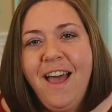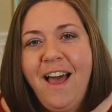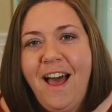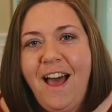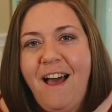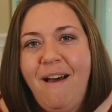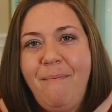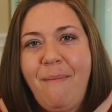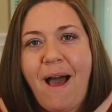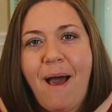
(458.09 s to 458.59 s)

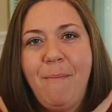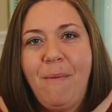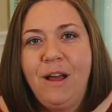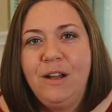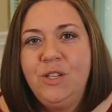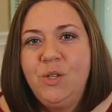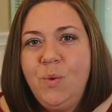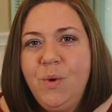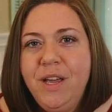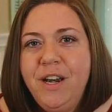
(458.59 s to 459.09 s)
I'm
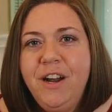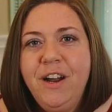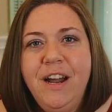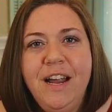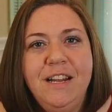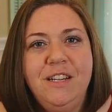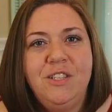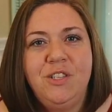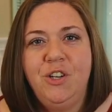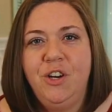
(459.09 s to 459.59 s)
on Twitter,
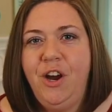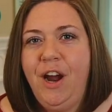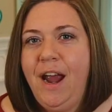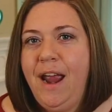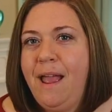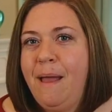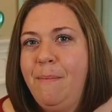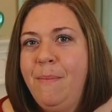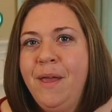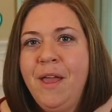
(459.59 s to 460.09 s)

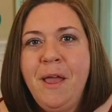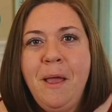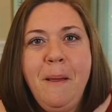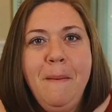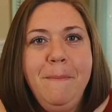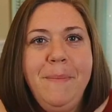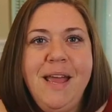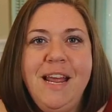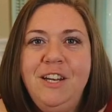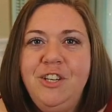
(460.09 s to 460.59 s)
Instagram,
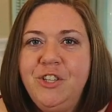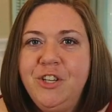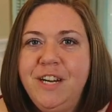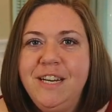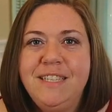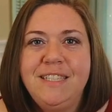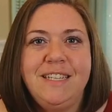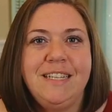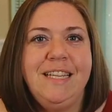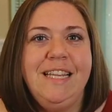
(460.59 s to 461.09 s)

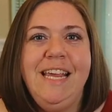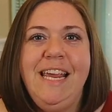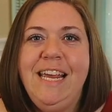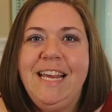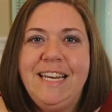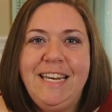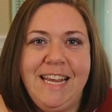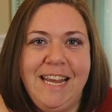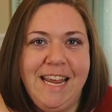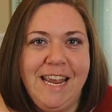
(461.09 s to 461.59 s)
Pinterest,
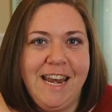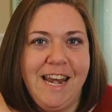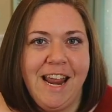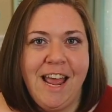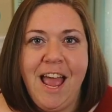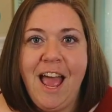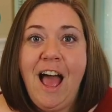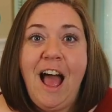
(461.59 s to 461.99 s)
LinkedIn.